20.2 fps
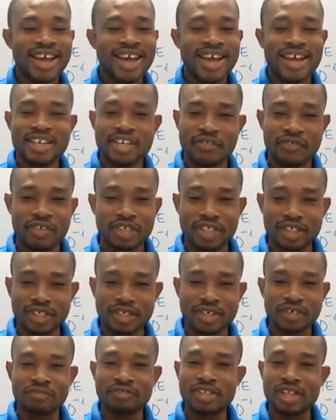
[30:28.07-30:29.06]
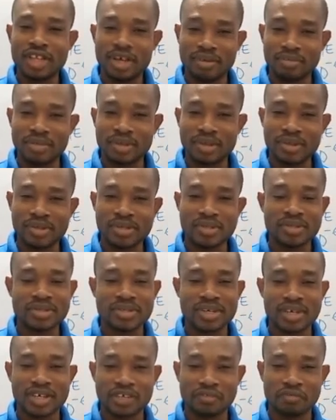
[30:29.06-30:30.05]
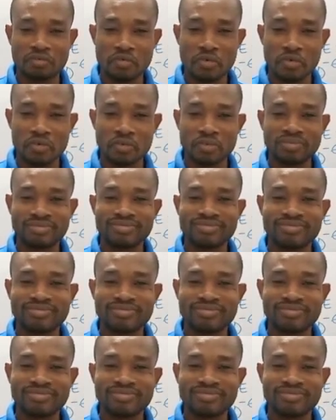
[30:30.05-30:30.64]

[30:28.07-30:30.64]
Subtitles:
and division of numbers in standard form.